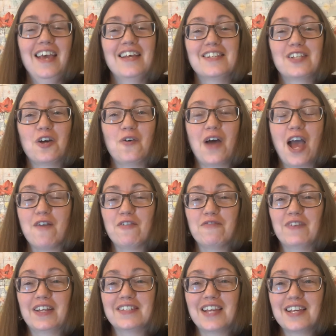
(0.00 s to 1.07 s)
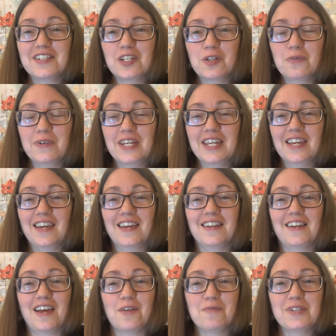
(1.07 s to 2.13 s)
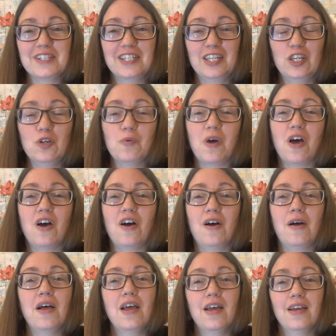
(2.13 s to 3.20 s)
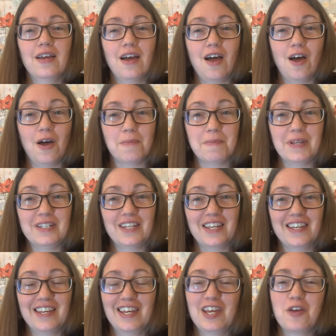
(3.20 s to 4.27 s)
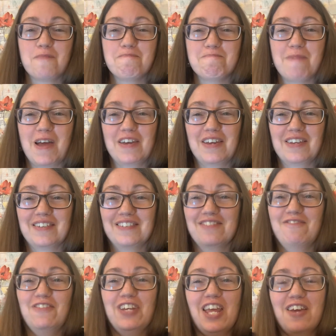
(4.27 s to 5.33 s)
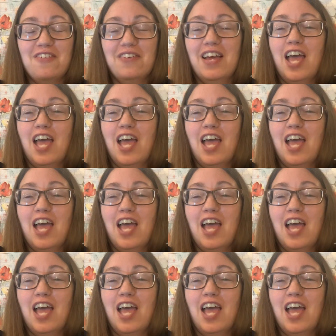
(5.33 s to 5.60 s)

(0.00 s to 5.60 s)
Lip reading: So have a fantastic week and I will see you all on Monday. Bye for now.